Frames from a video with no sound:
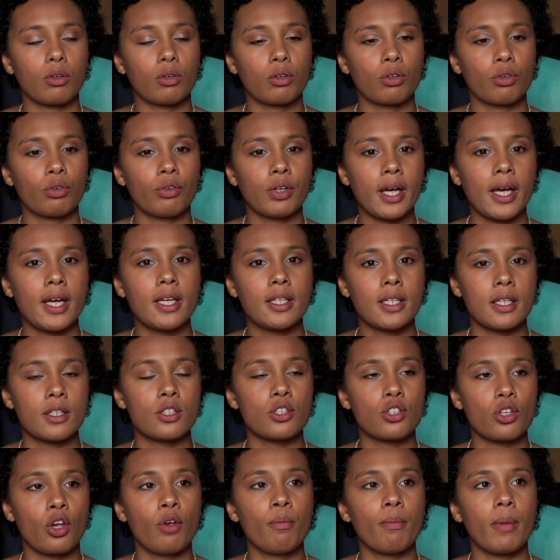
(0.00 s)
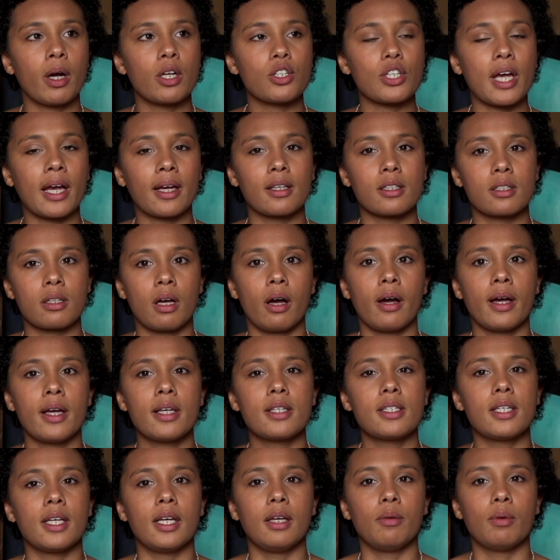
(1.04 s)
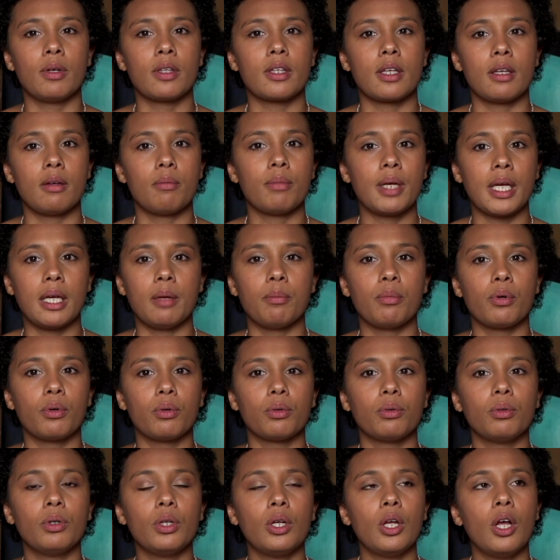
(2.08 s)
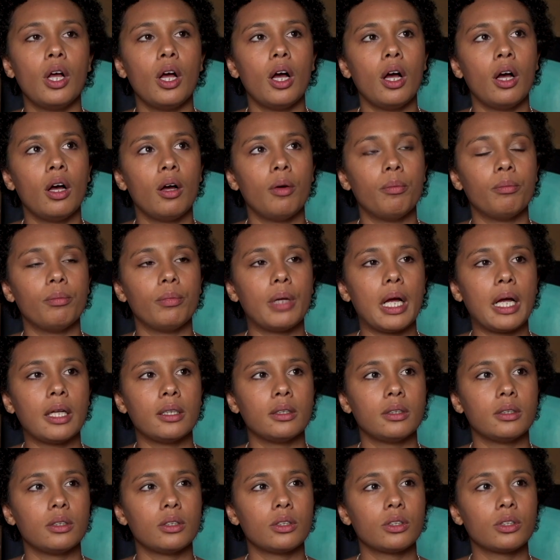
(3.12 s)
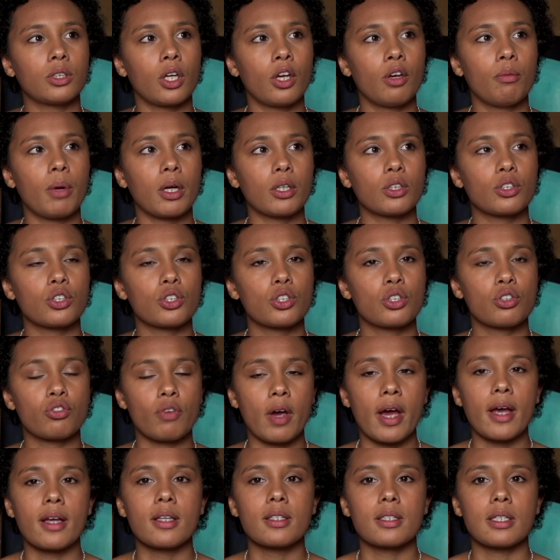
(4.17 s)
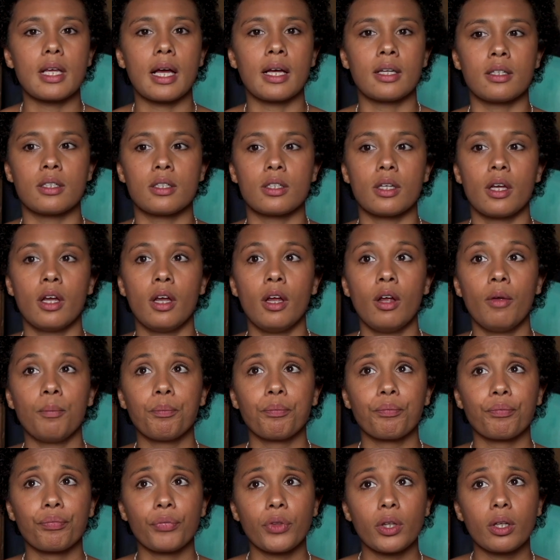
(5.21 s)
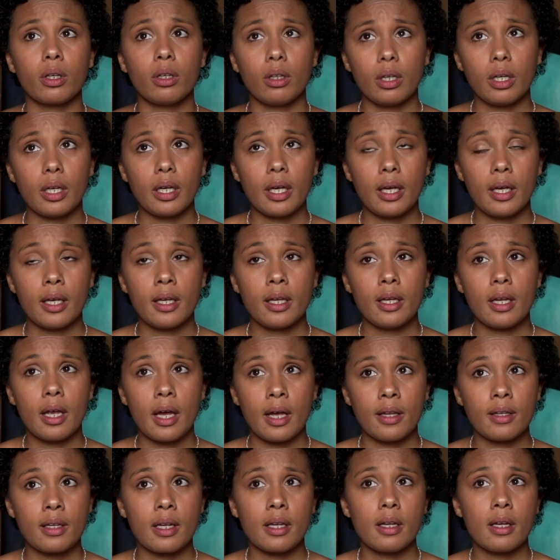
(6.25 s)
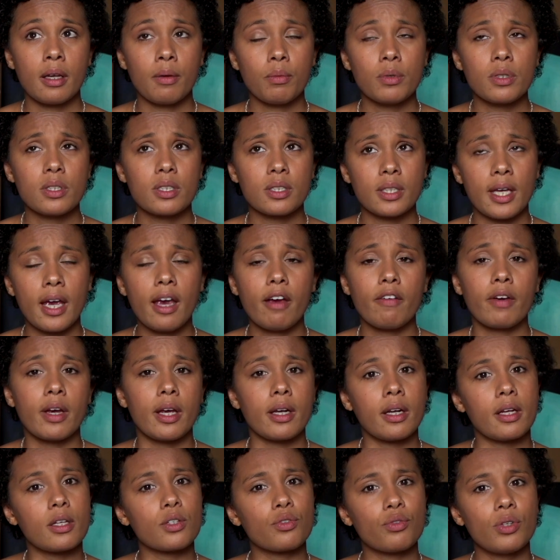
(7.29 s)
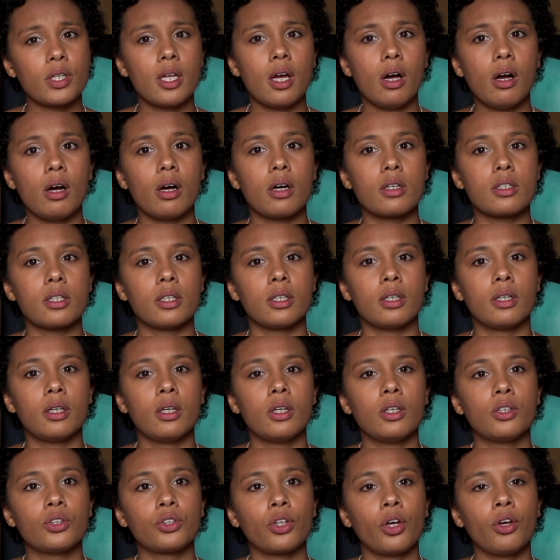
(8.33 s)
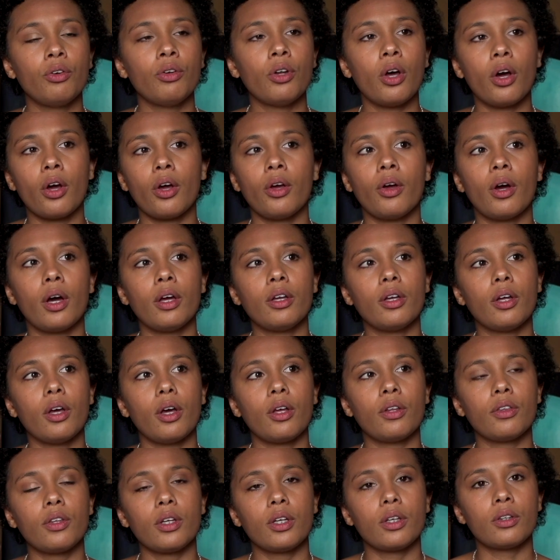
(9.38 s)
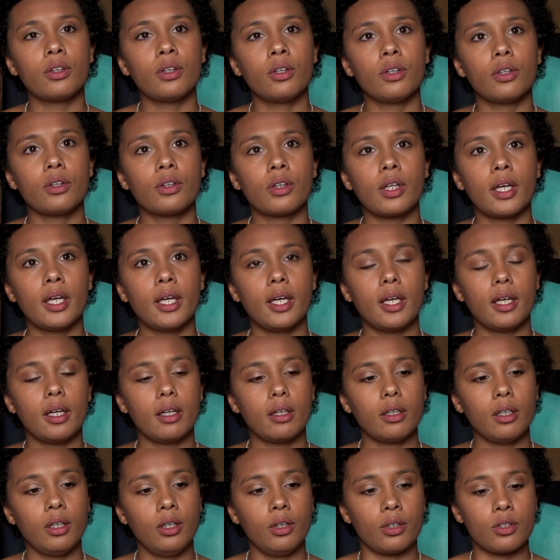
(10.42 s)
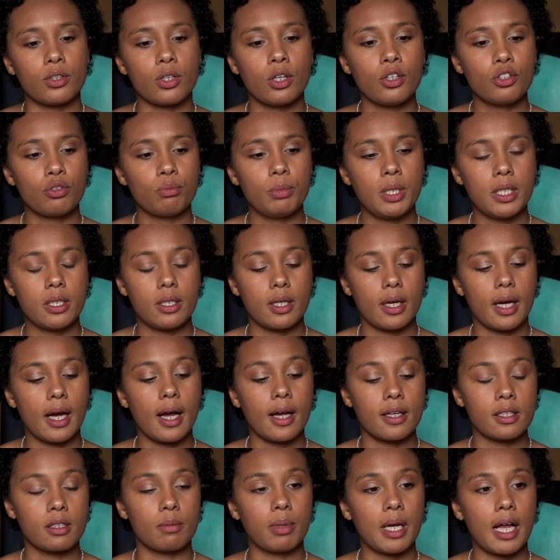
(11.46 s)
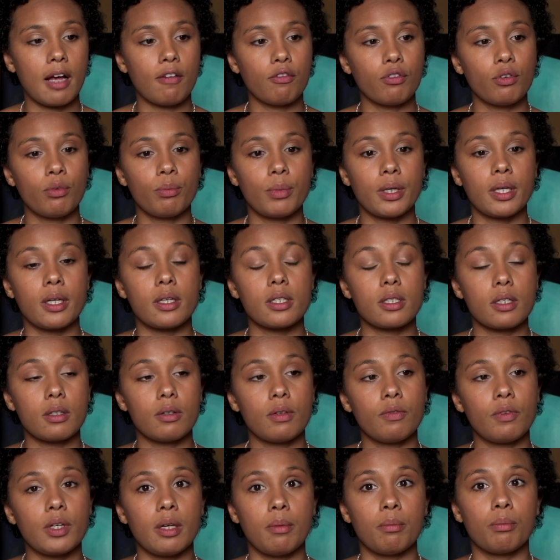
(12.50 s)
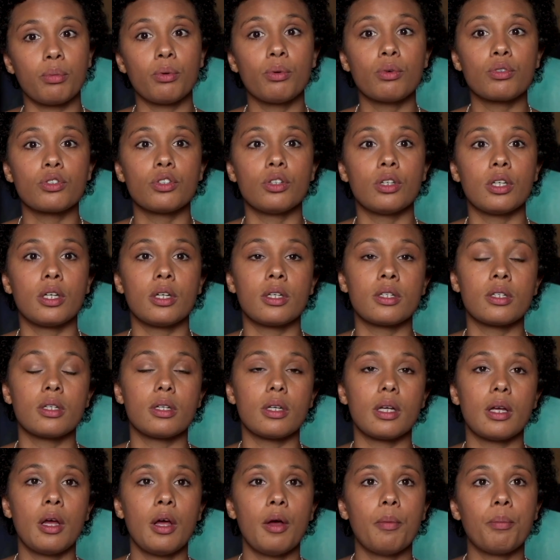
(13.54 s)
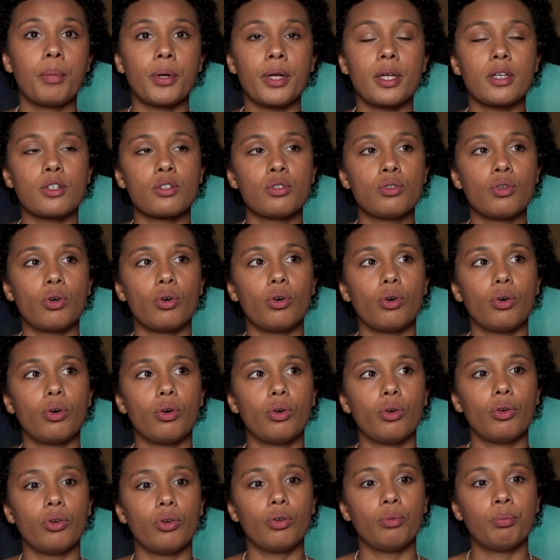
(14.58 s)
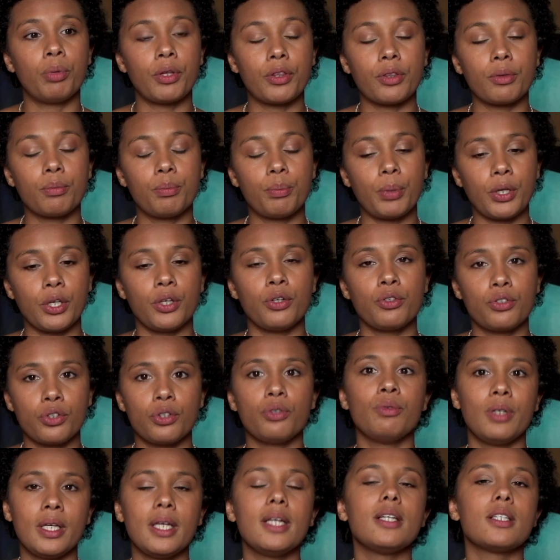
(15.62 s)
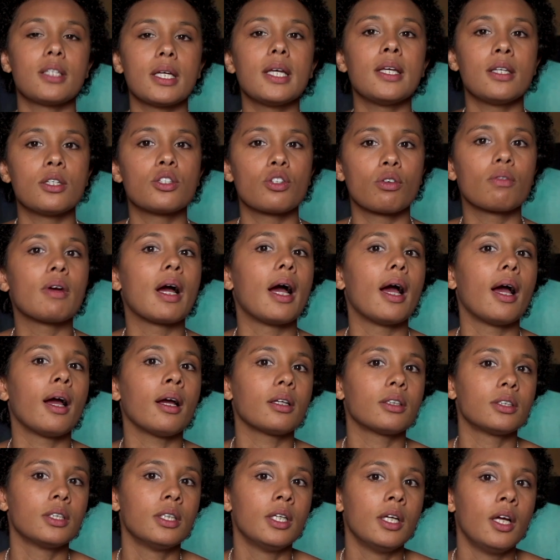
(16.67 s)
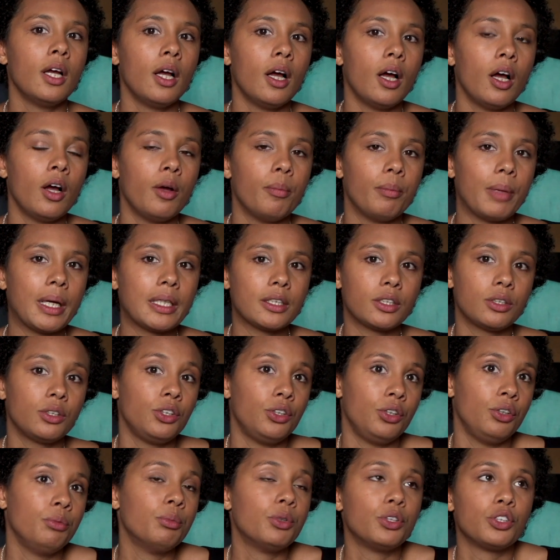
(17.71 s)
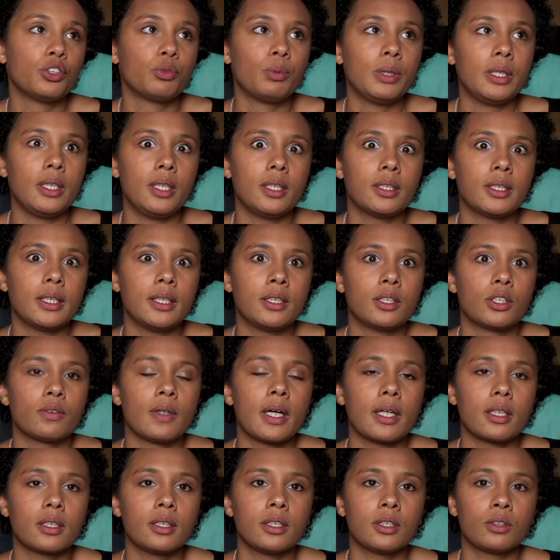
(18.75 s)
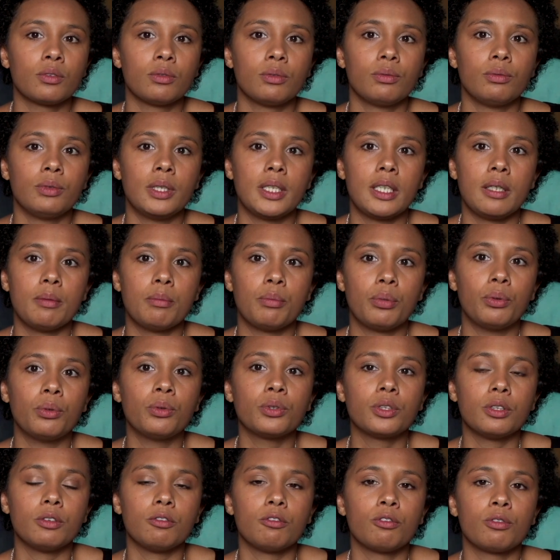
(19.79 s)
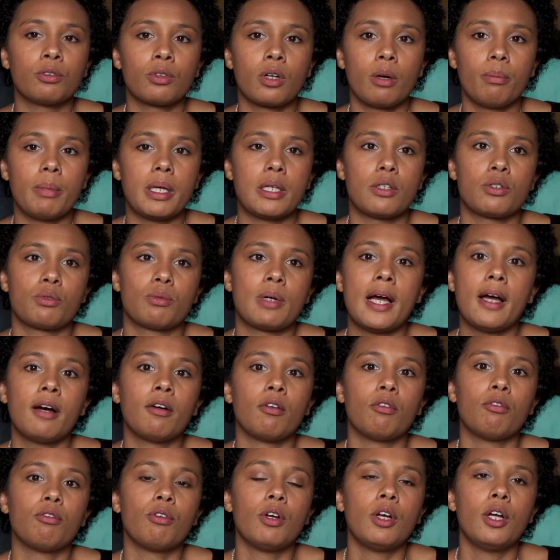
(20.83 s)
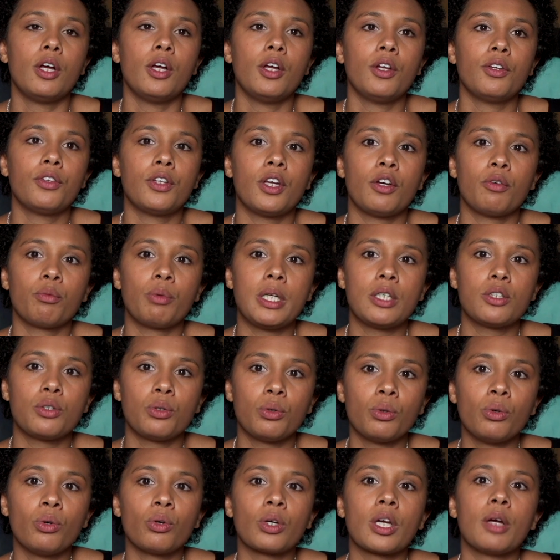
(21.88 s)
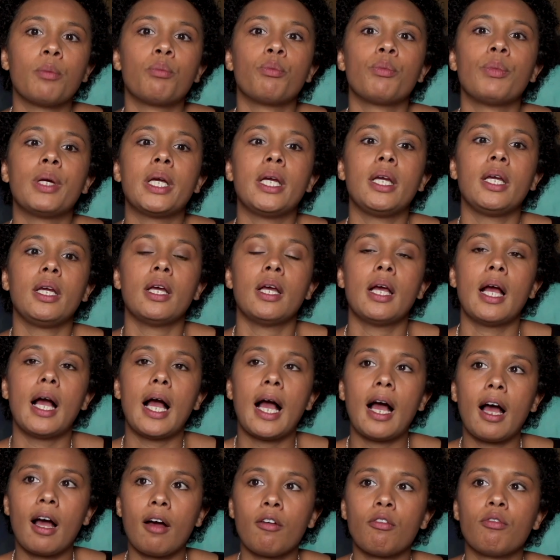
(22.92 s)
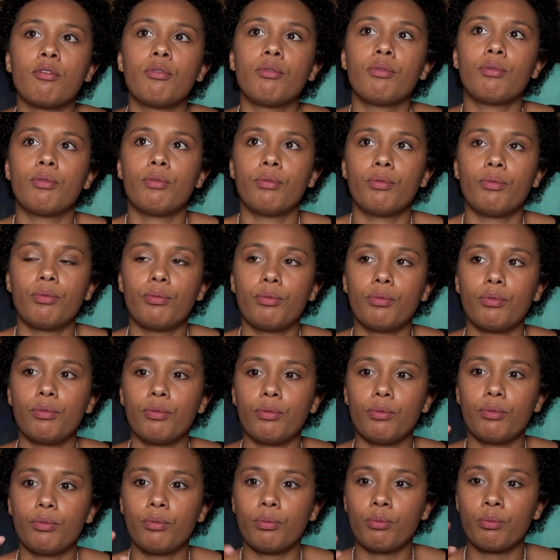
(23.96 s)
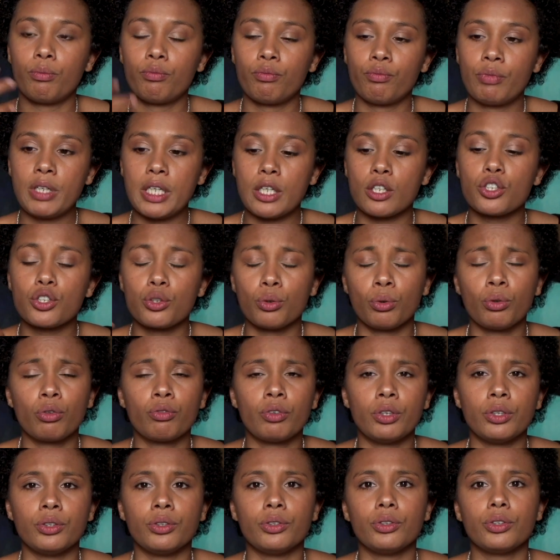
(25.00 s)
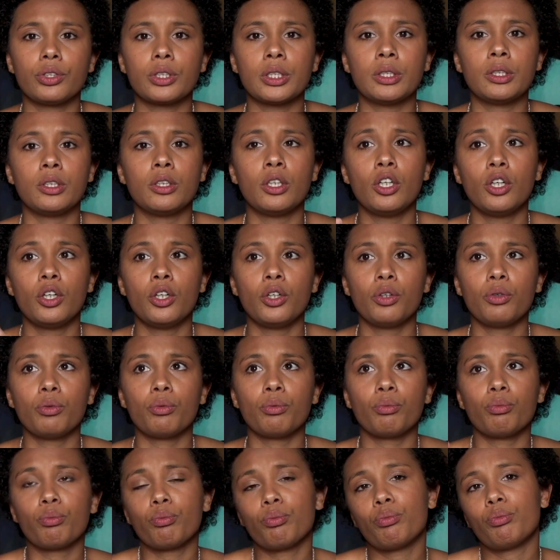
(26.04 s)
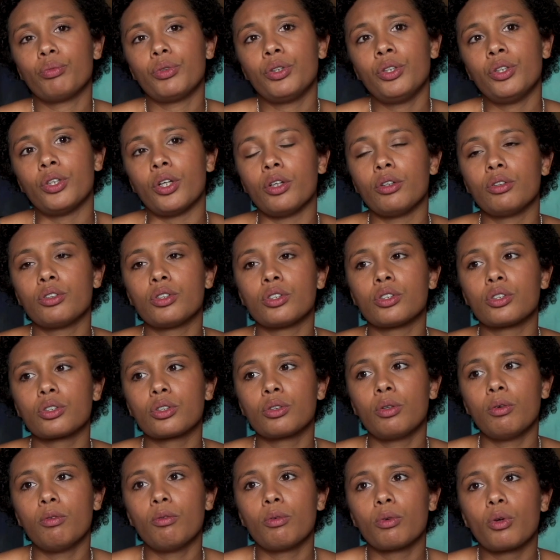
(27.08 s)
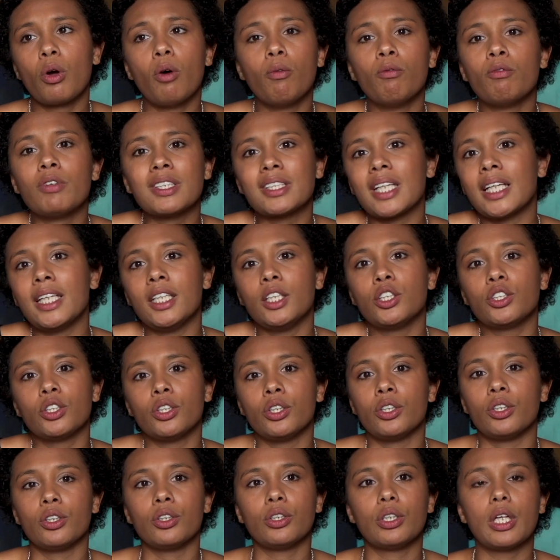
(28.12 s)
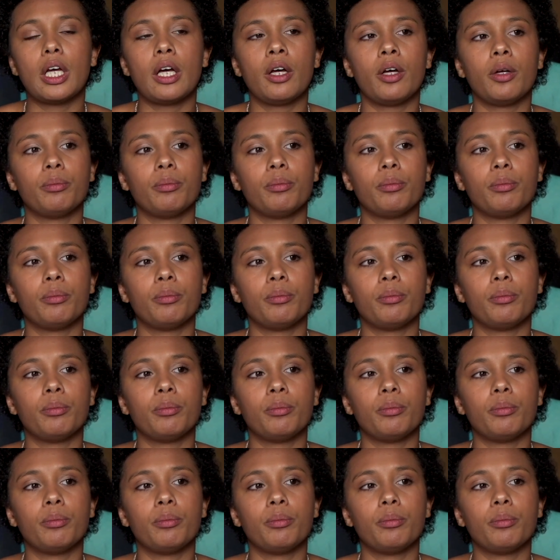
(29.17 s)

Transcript: created so much anxiety within people, and so much stress, and it was scary and it's really hard. And so no, I think that they, you know, social media has a platform and it's really important, but it's not, but you do need to interact. As humans, we need to interact. It's really important for our mental health that we talk and we have reassurance and, you know, just conversation,